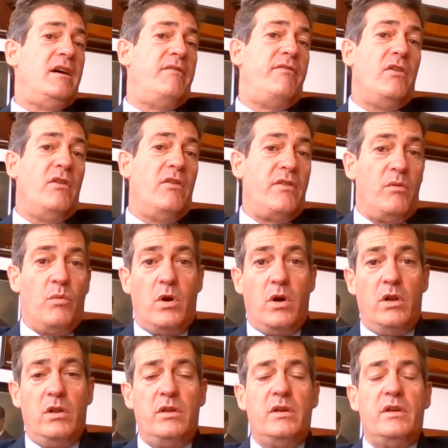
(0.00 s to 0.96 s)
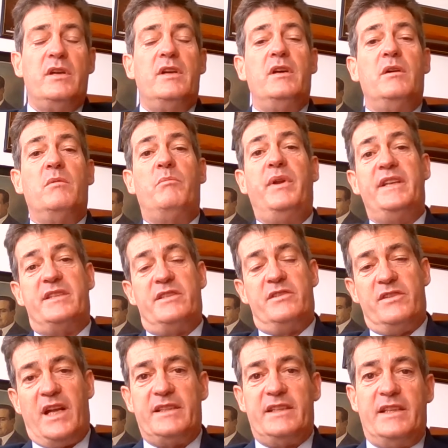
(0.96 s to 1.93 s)
for the world. Please,
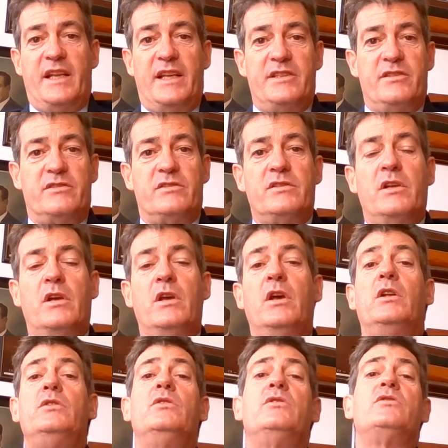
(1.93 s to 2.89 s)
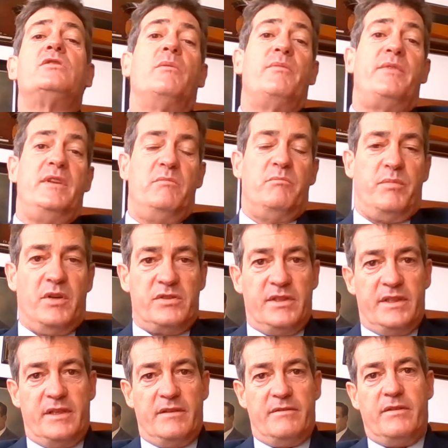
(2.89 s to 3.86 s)
United Nations, do something
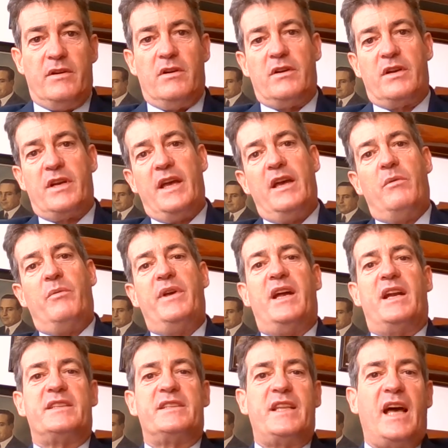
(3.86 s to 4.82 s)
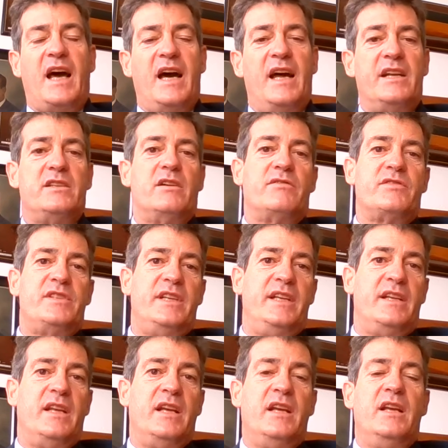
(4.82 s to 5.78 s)
positive, okay? We are tired of
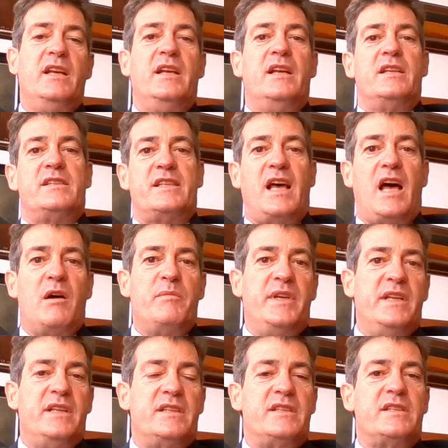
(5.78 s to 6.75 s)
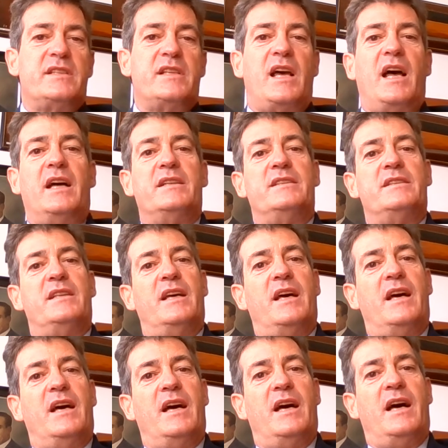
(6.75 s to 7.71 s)
seeing summits and
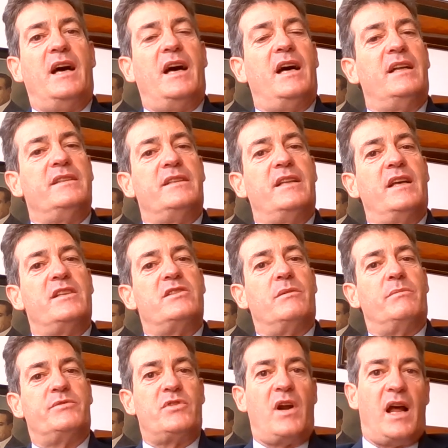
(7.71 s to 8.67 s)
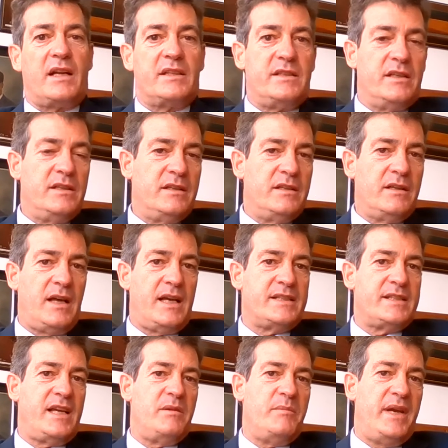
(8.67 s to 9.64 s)
subtract,
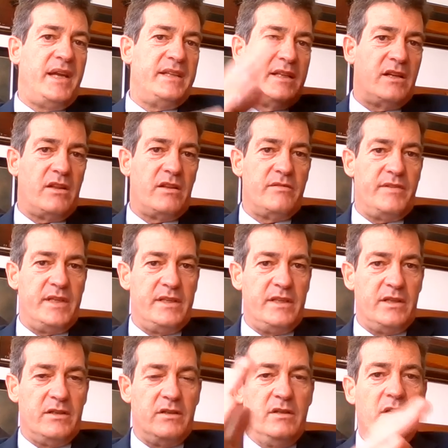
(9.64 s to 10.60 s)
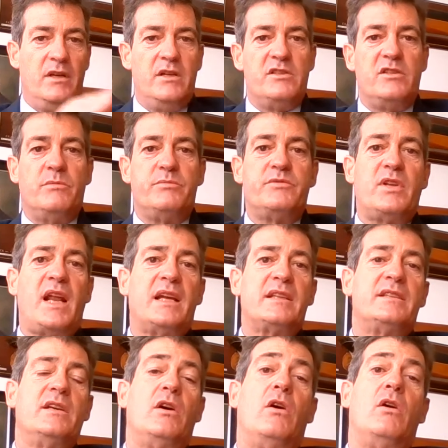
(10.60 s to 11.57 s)
as I made another video.
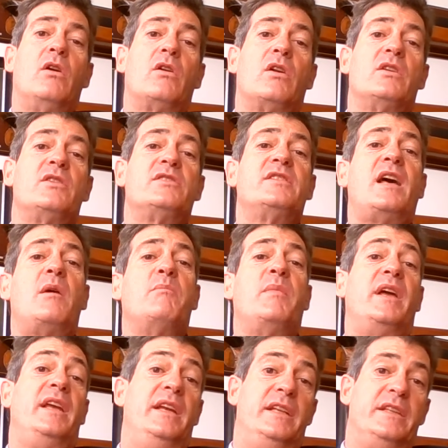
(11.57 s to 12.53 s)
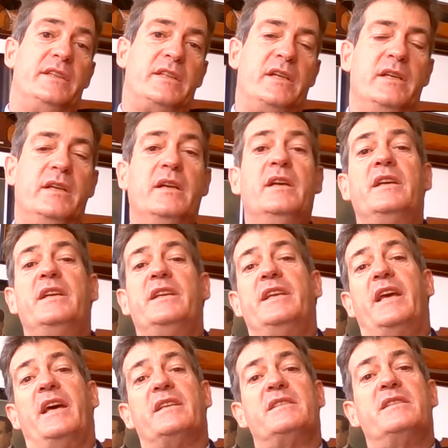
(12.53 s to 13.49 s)
Subtract or sum it.
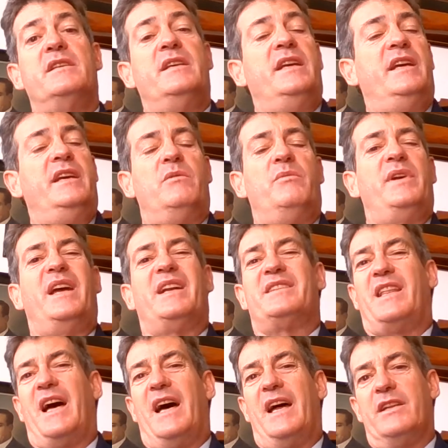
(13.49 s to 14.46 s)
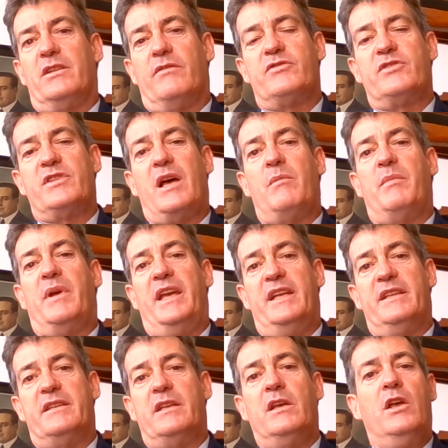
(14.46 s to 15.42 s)
Yes, we are tired of sum
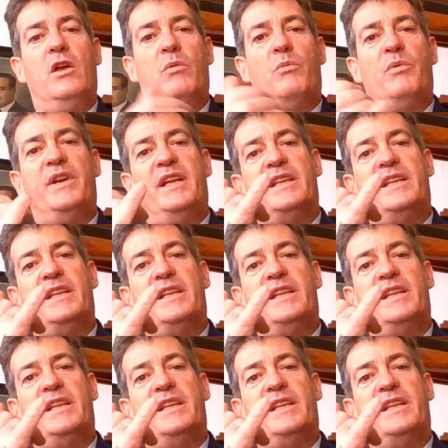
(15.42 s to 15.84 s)
it. We